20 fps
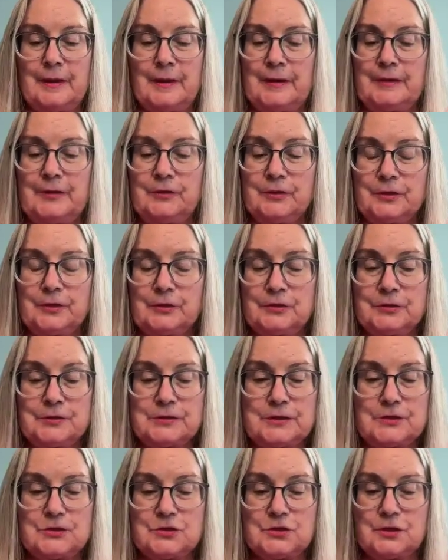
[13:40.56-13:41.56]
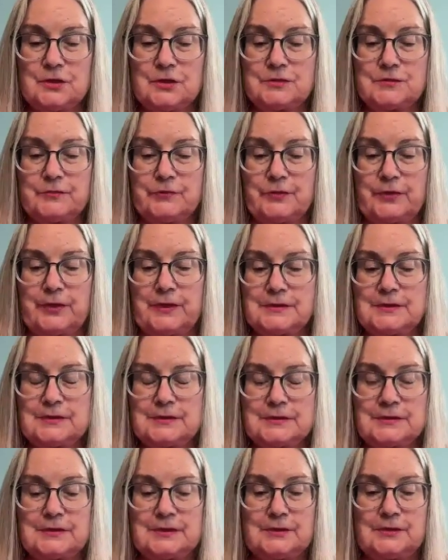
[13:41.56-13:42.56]
And you can use each of those
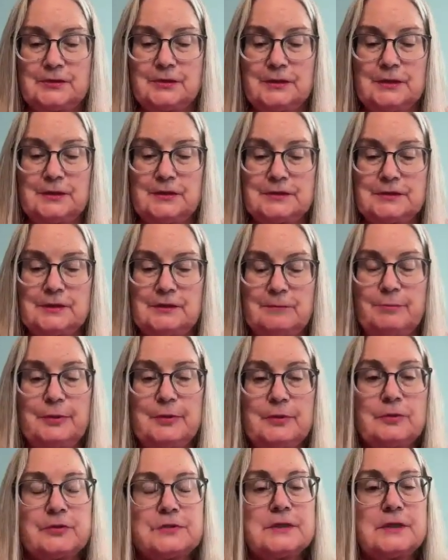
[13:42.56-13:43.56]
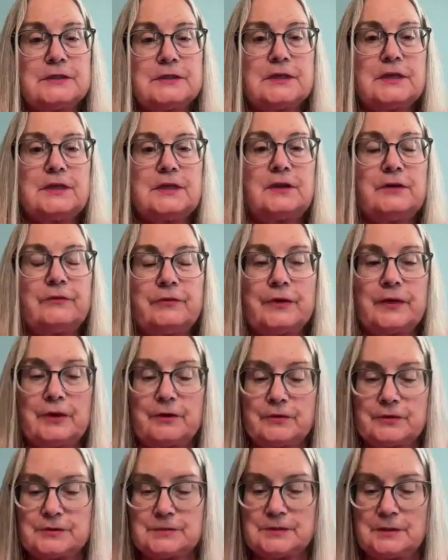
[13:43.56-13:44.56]
phrases. You can put those as
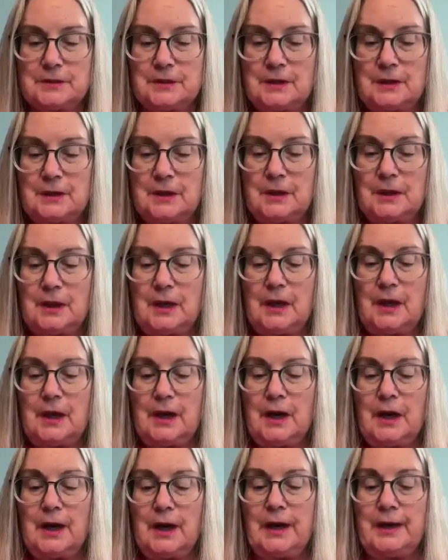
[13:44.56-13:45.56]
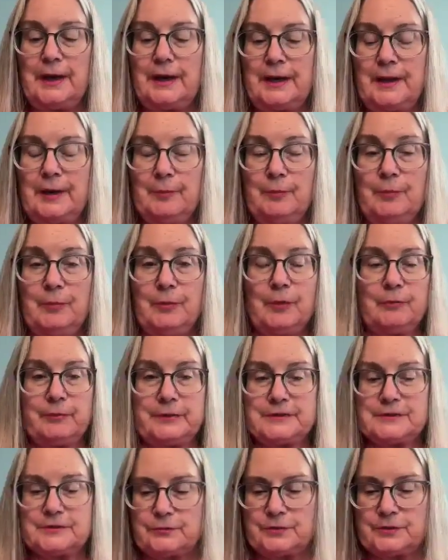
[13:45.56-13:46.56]
identifiers. I am more
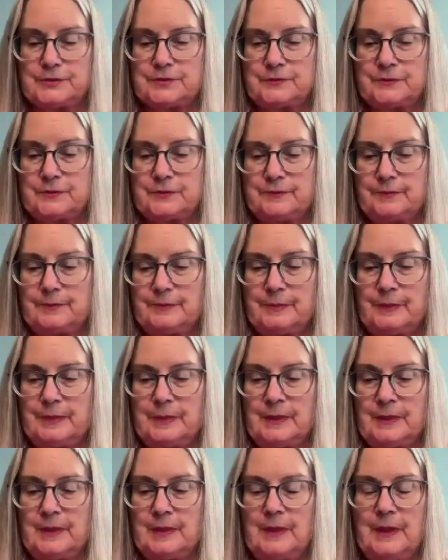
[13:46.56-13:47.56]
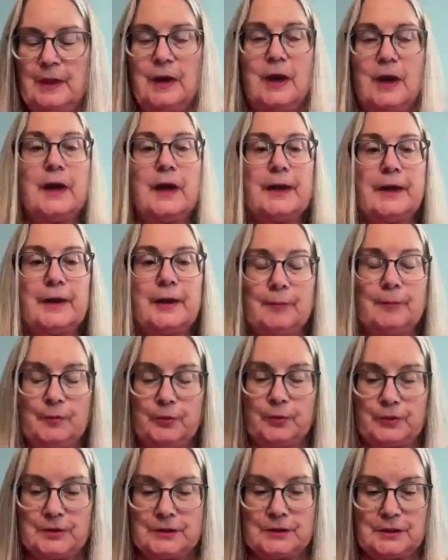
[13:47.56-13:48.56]
resourceful. I am
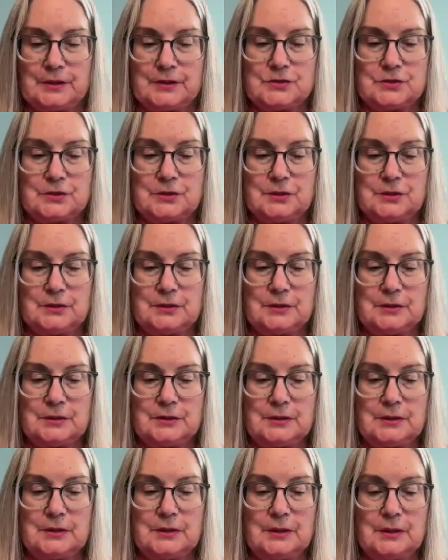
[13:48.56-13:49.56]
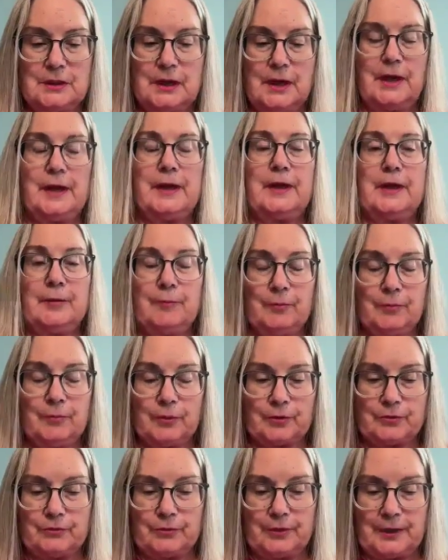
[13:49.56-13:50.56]
more diligent. I am
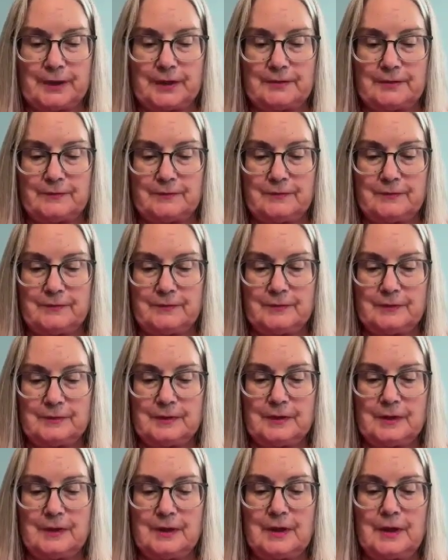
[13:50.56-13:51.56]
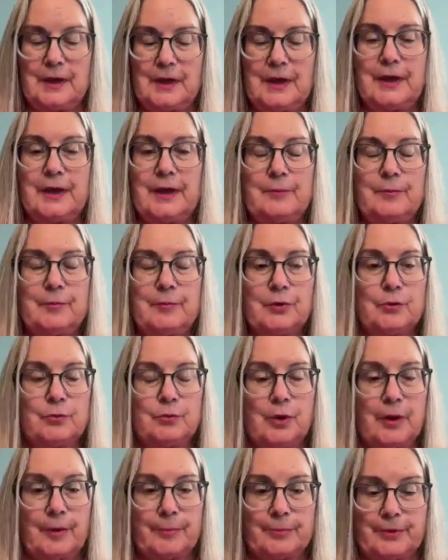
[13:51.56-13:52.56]
more creative. I am more
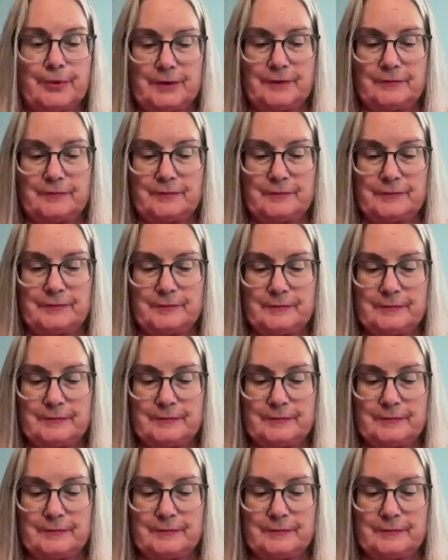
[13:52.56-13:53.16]
cooperative.